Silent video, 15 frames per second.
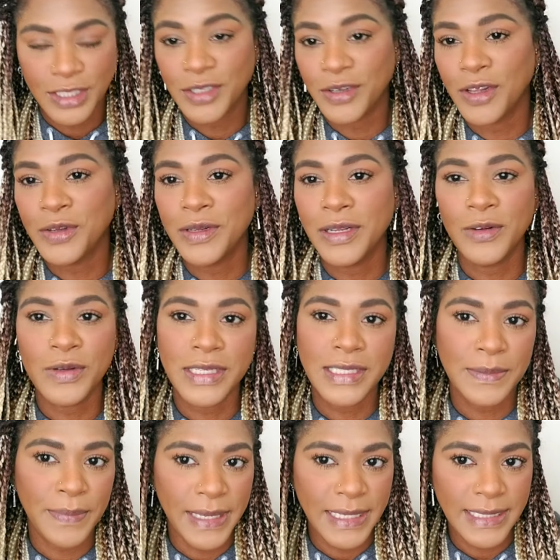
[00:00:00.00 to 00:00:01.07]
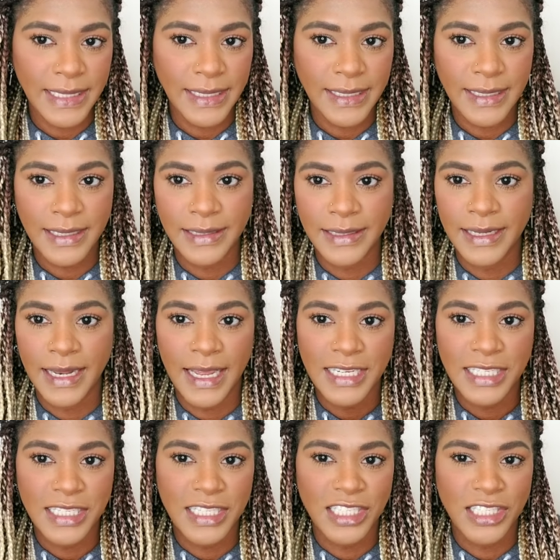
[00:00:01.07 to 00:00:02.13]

So although the look is basic, the lashes